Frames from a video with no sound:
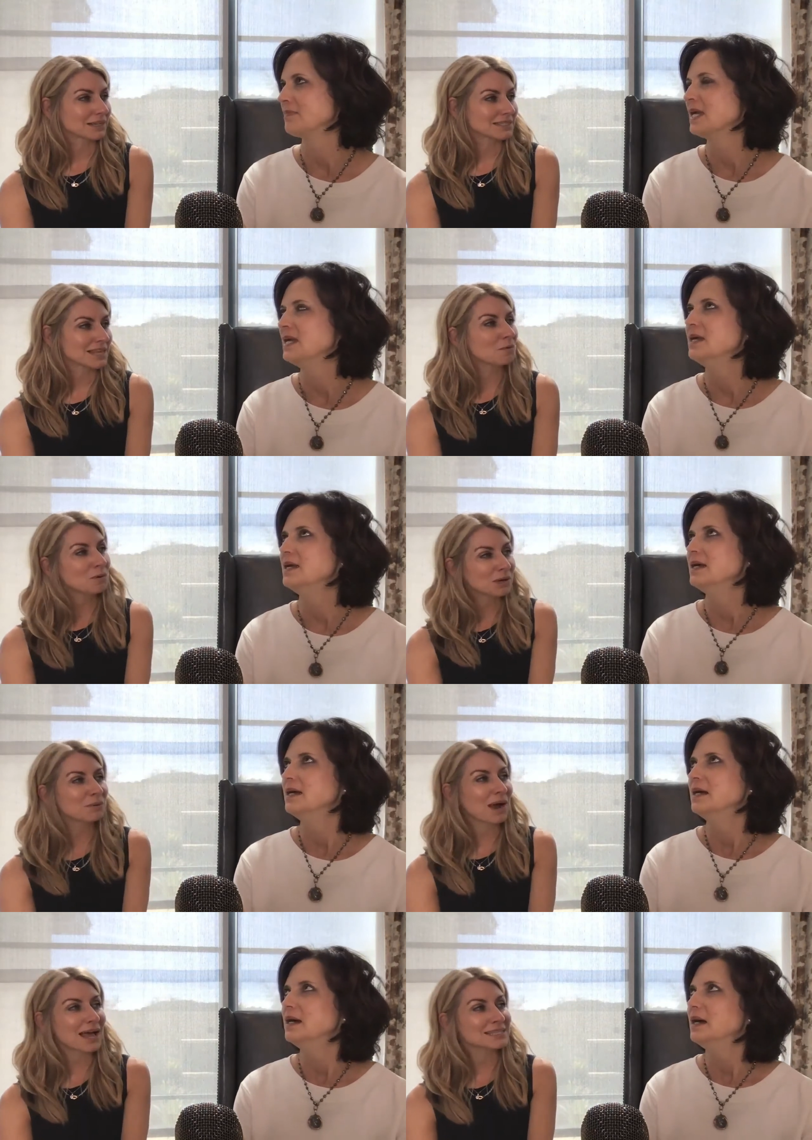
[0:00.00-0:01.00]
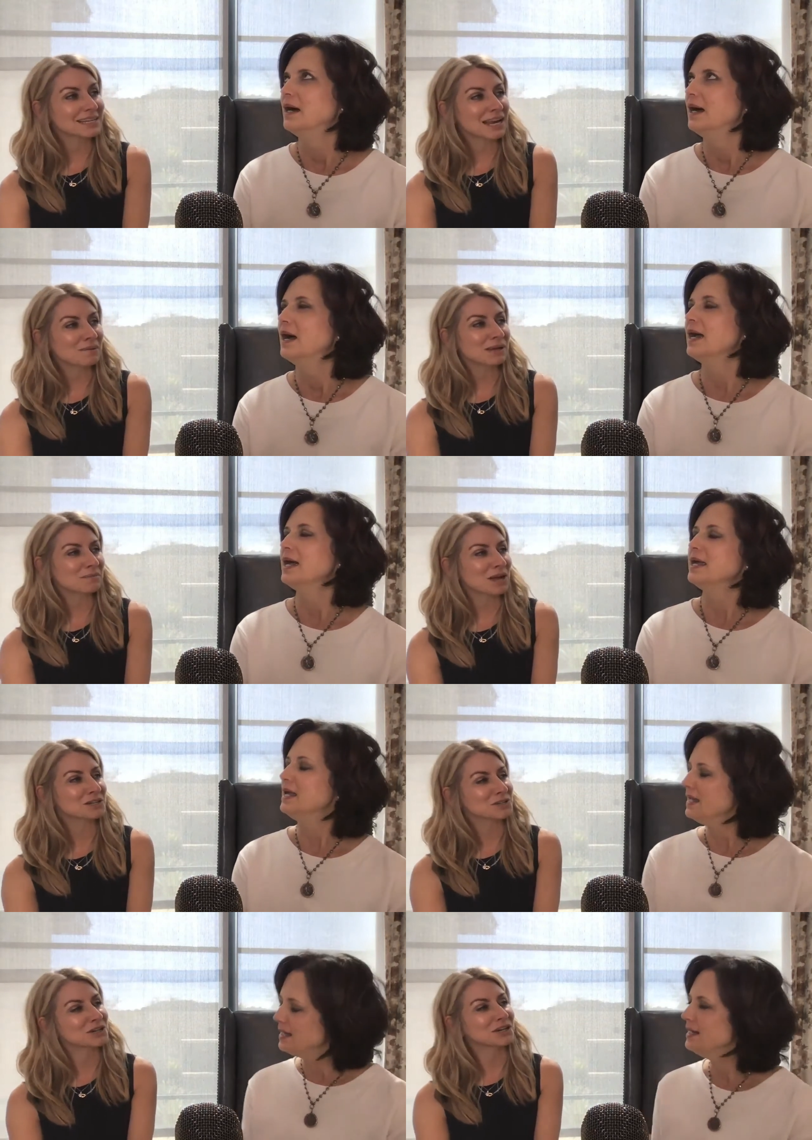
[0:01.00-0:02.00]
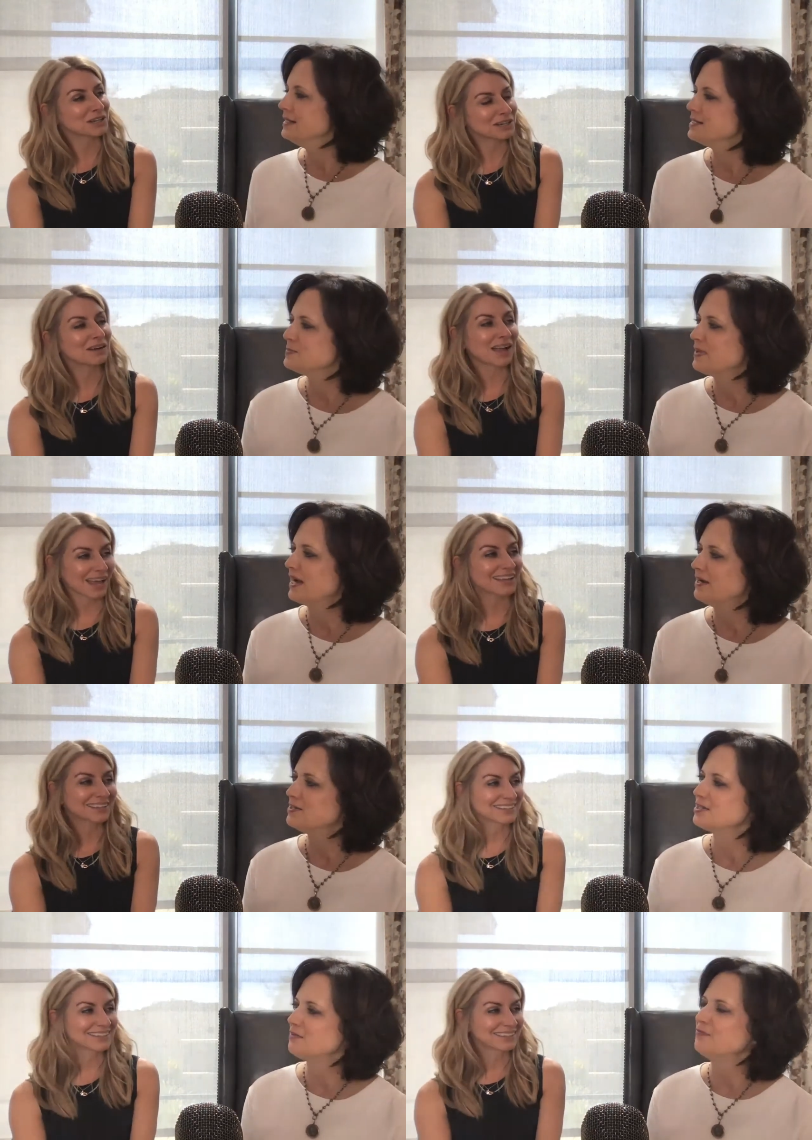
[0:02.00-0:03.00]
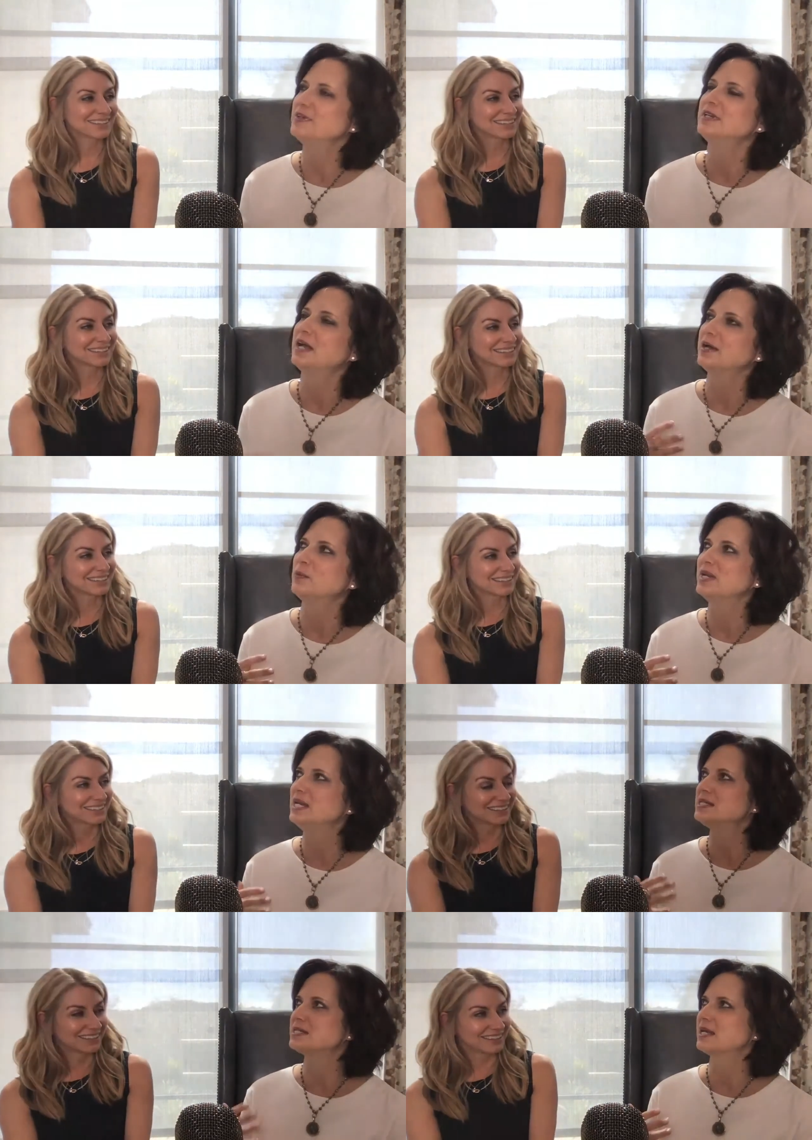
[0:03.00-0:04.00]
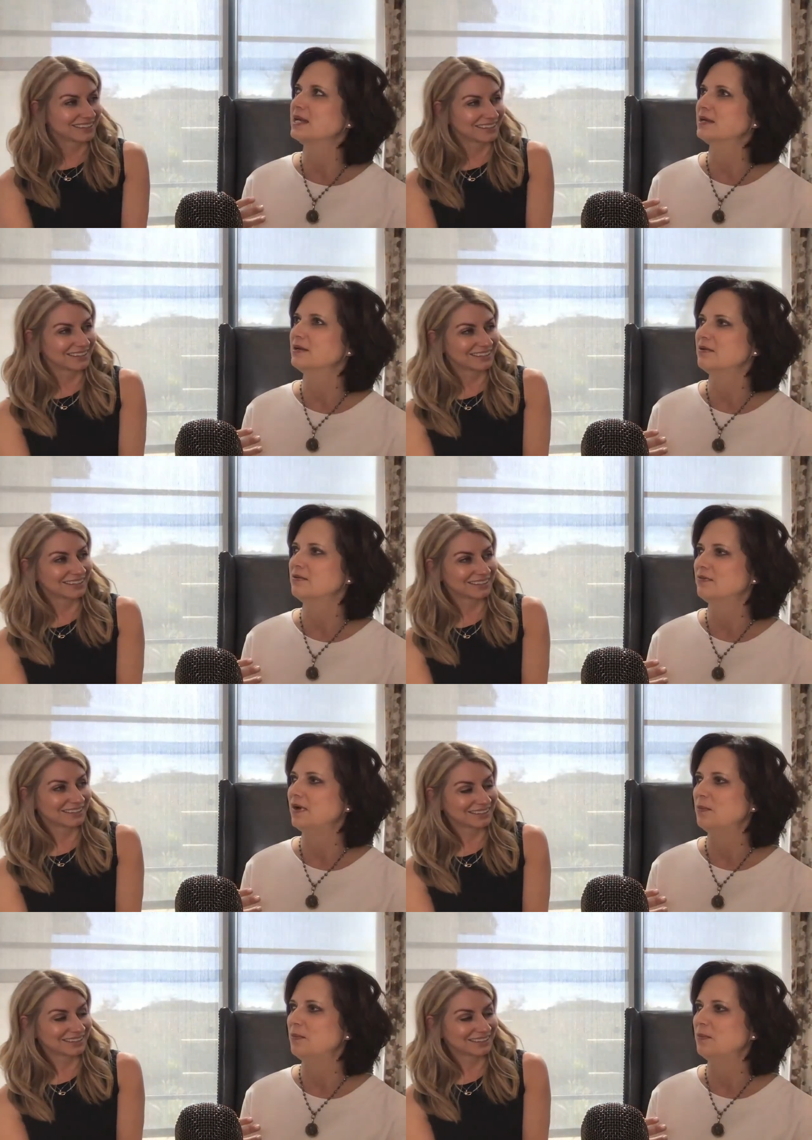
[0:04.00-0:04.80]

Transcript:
Speaker 1: Is that what we were asking, Amy? I'm not
Speaker 2: sure. It is, okay. But I also feel like we need to give